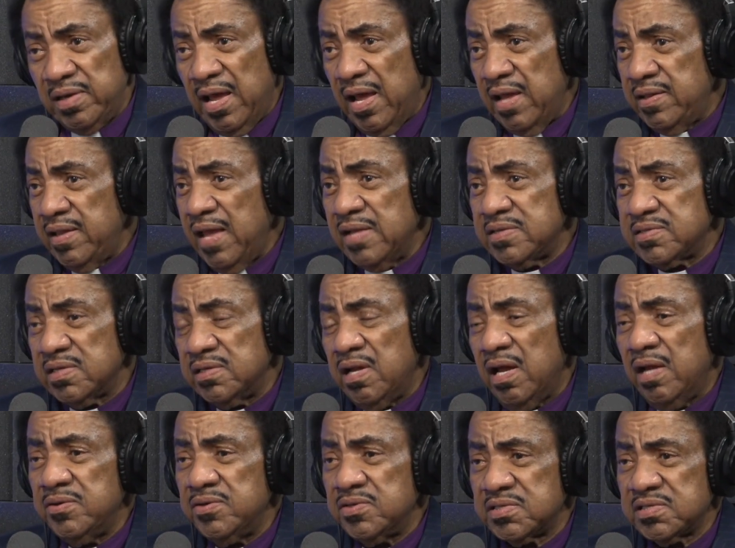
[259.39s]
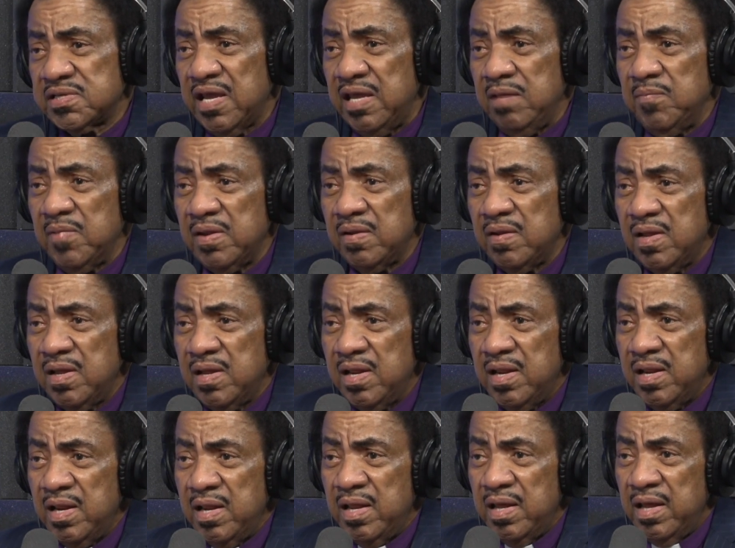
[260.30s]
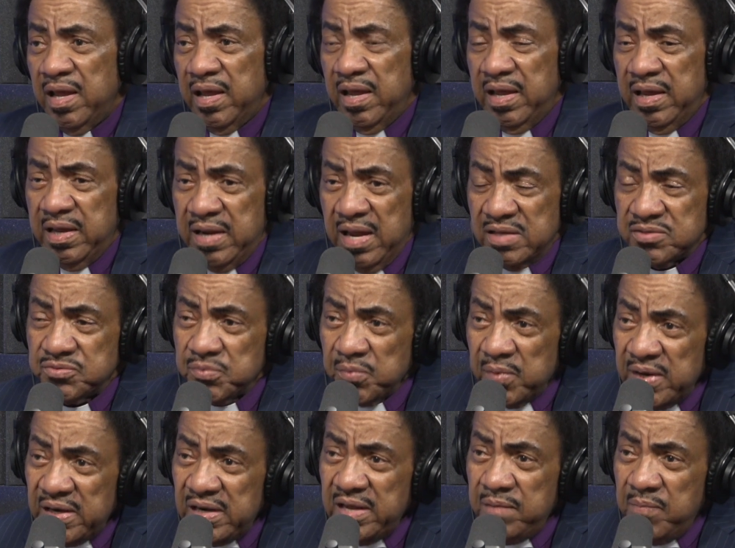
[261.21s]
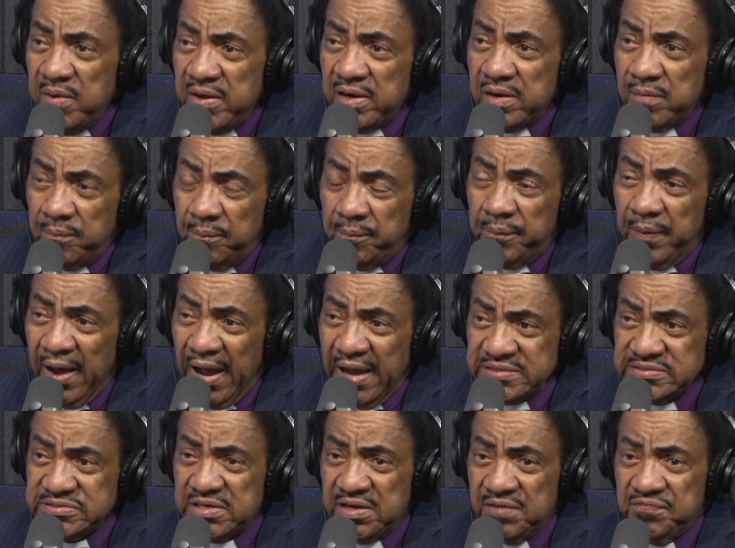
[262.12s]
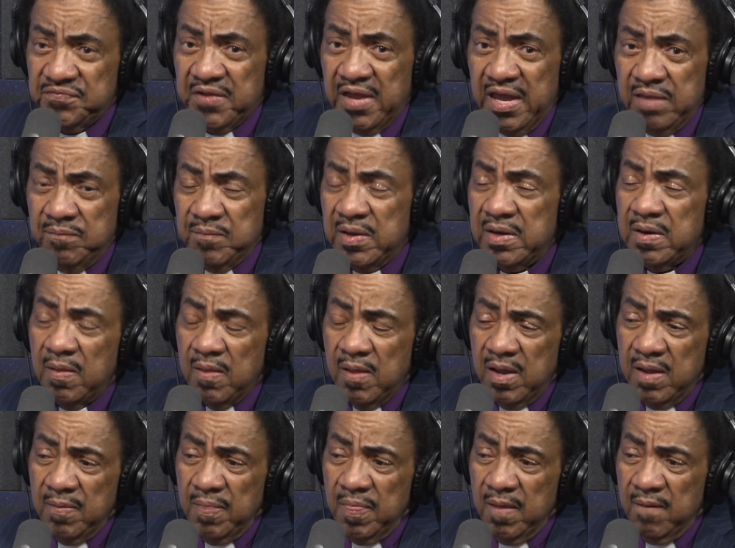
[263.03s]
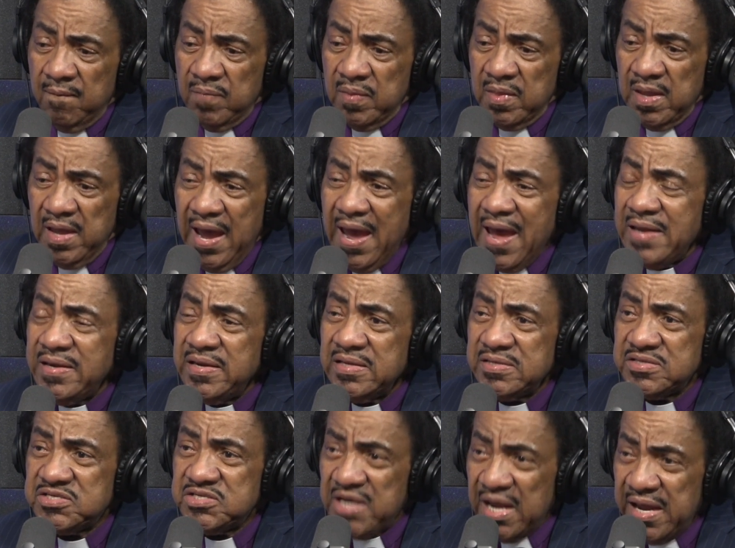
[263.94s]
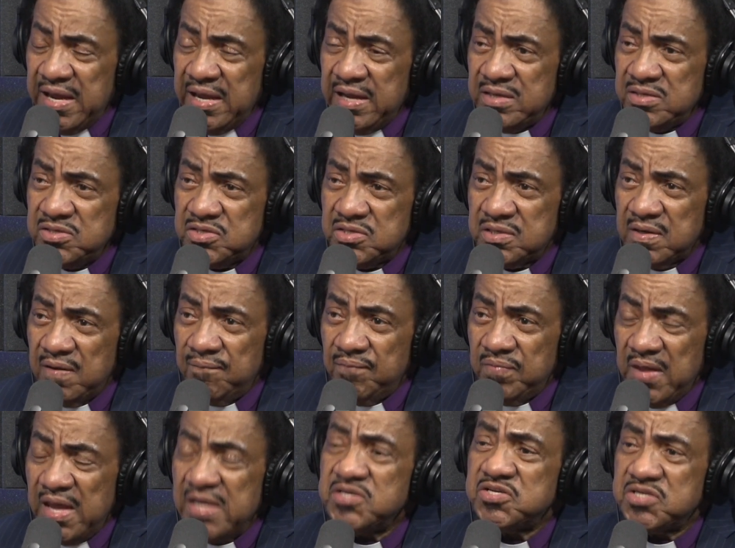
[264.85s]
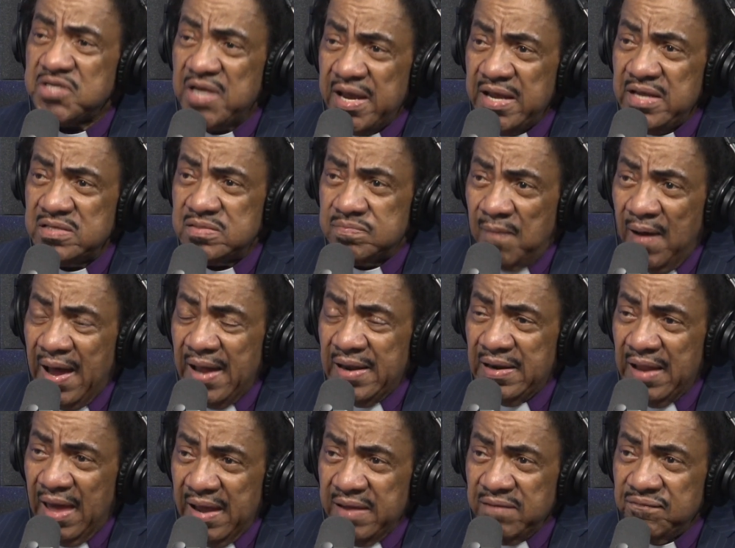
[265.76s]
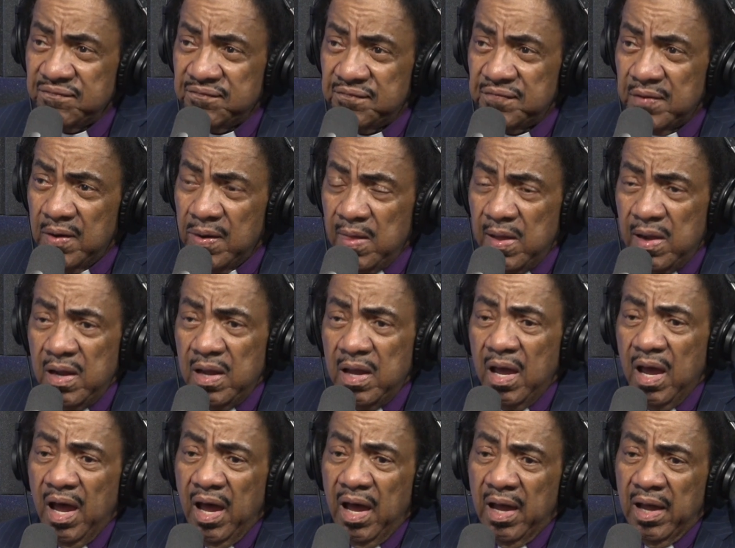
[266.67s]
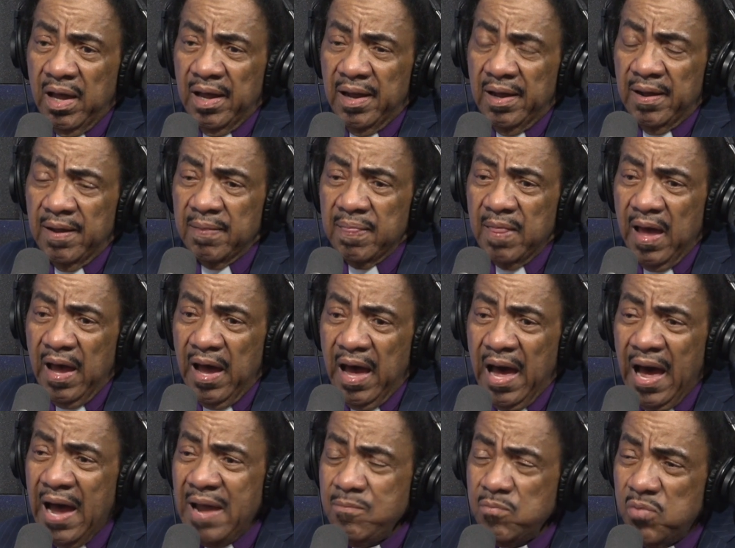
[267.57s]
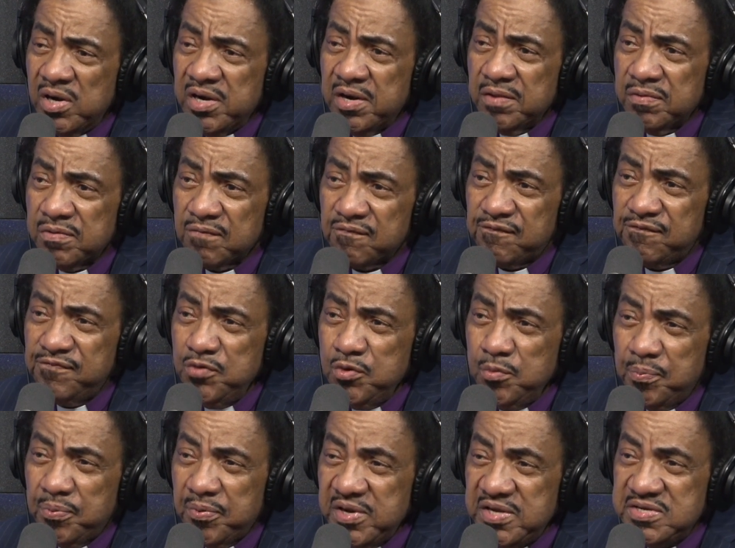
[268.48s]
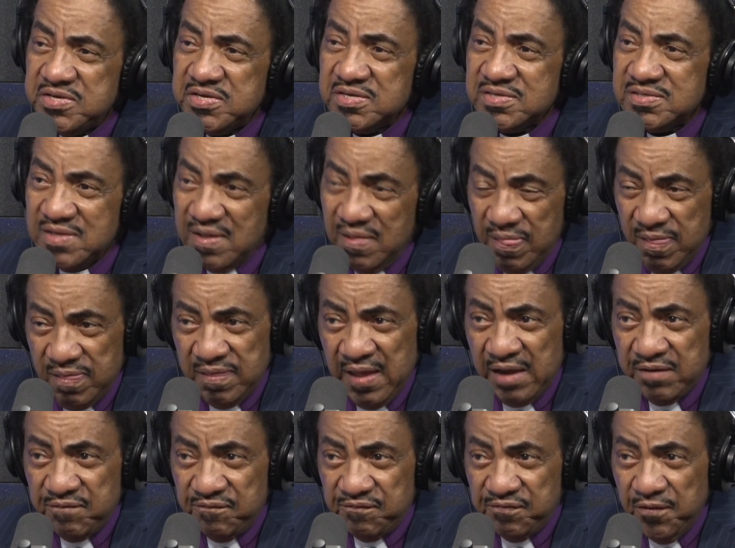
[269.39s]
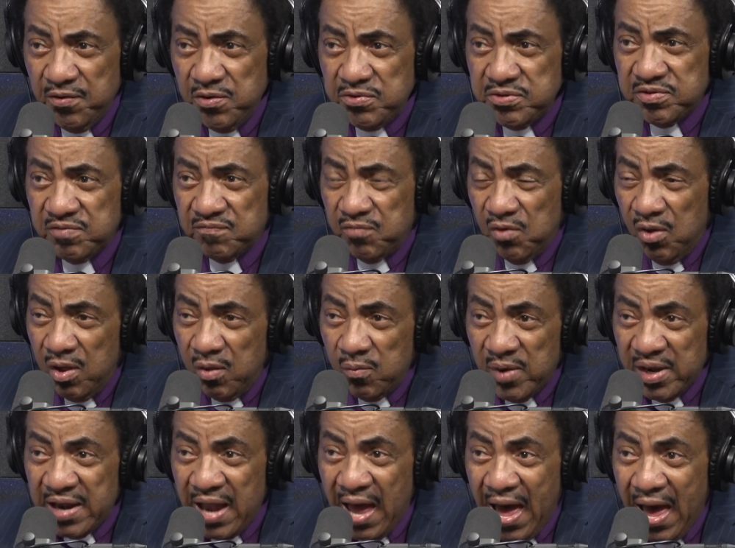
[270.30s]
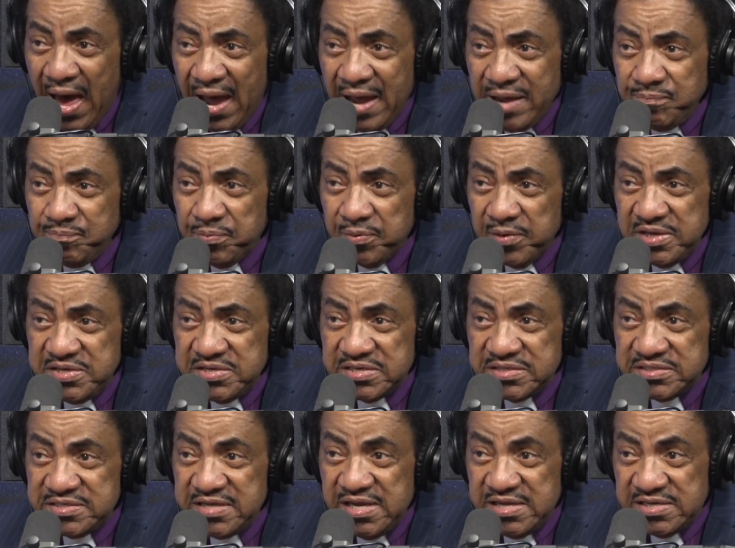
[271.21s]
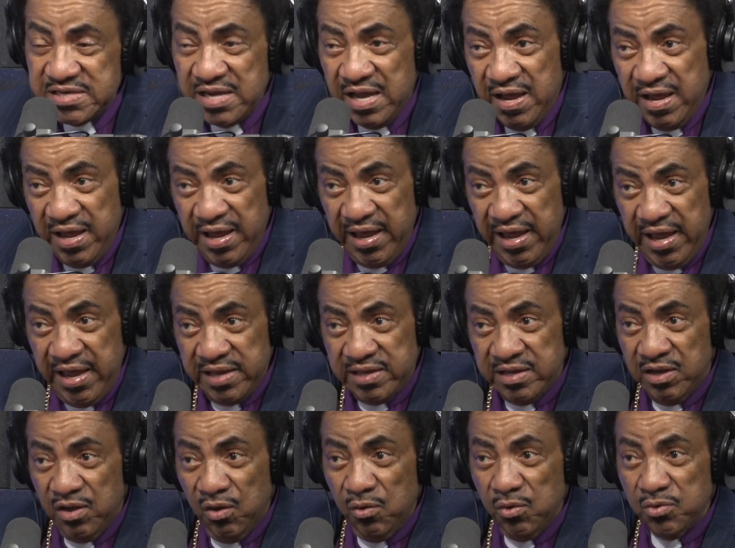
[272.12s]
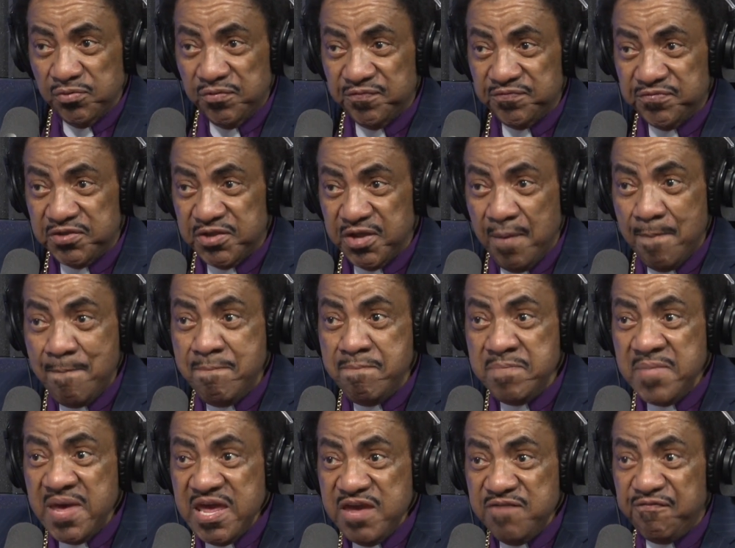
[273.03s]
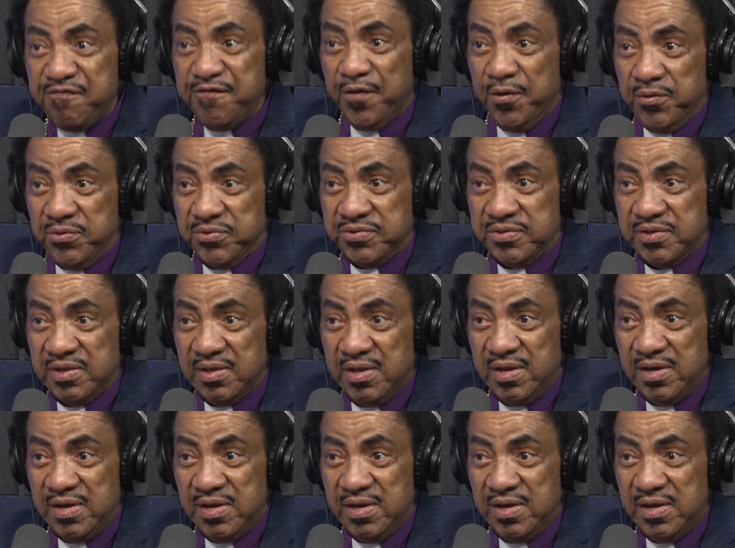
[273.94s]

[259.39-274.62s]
that's an understatement. It has really been a positive statement. And it changed my life. I'm one of the few preachers that, first of all, when I preach and teach, it goes to me first.